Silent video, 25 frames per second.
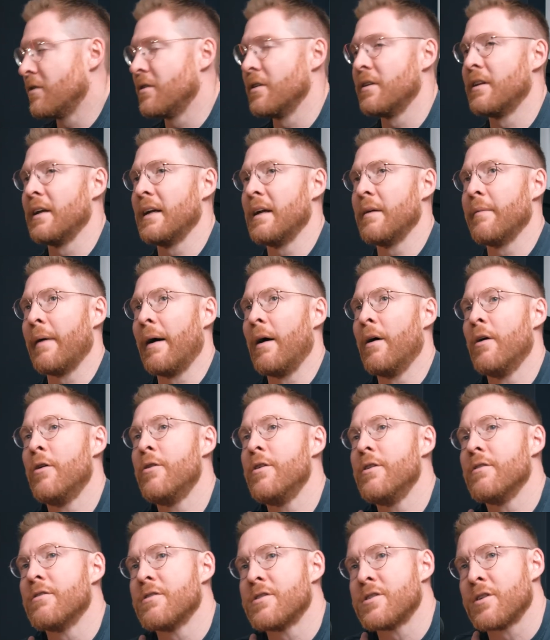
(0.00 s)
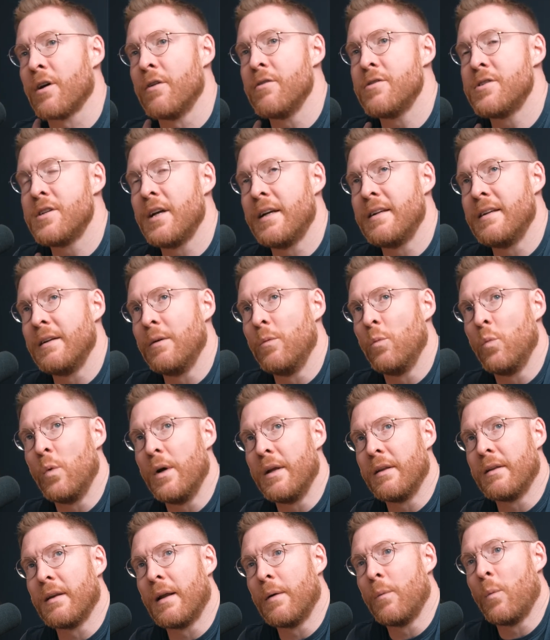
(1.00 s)
to thinking about who you're associating
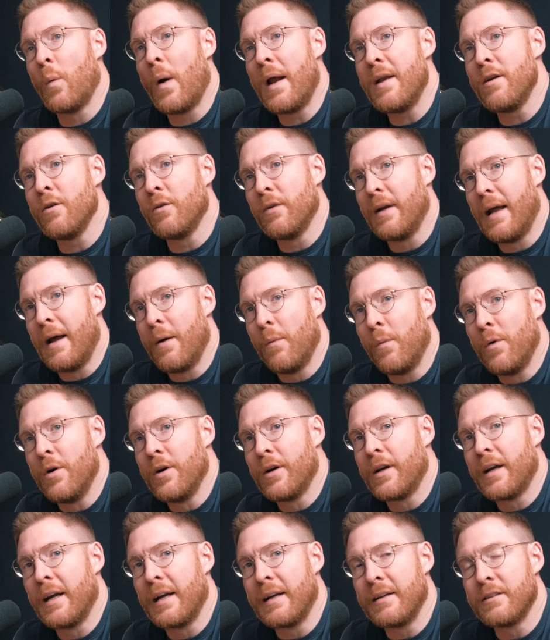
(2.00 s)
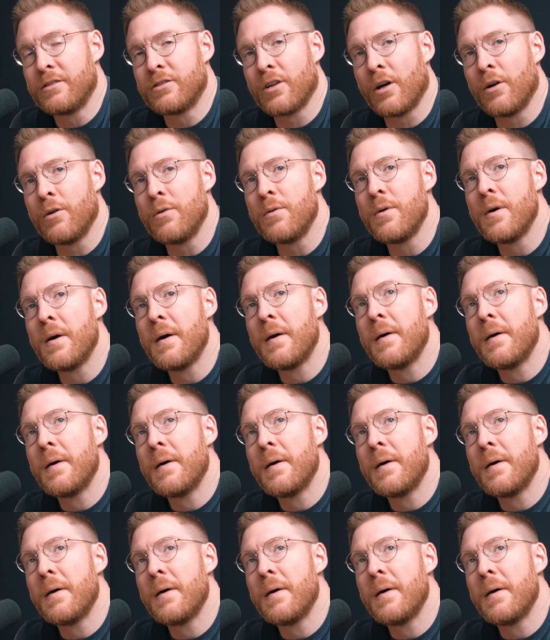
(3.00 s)
with, like when you're networking. So,